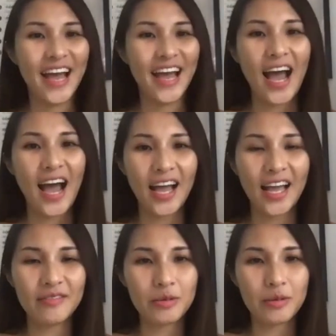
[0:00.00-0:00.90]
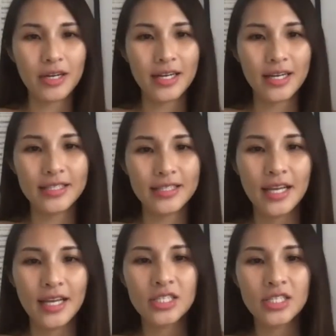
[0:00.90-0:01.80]
Hi, everyone.
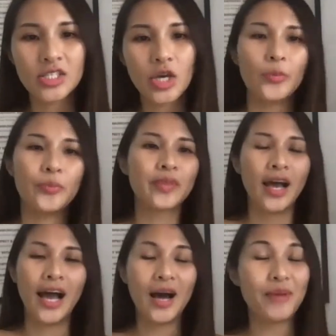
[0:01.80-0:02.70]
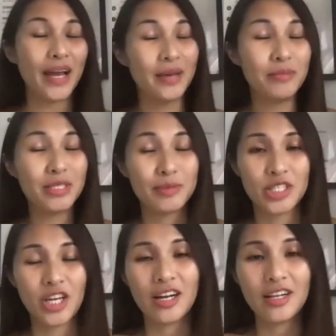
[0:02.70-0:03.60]
My name is
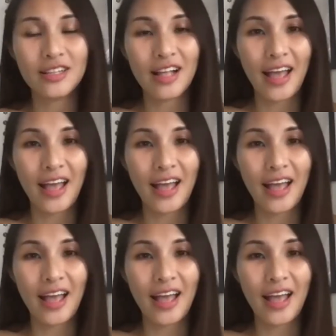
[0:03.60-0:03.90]
Michelle,